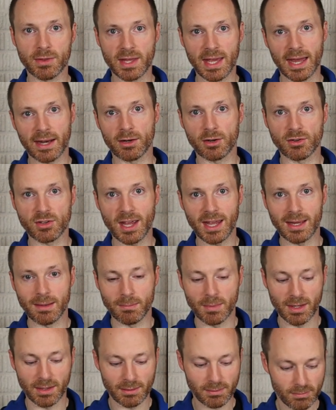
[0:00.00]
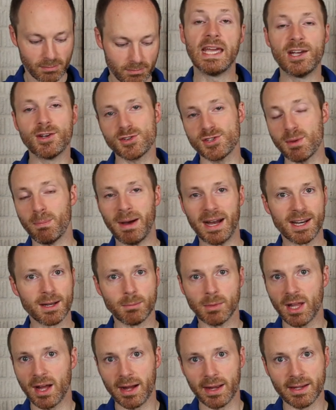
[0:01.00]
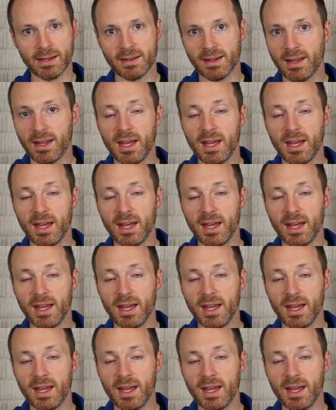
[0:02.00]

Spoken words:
the entertainment. Here's the bottom line.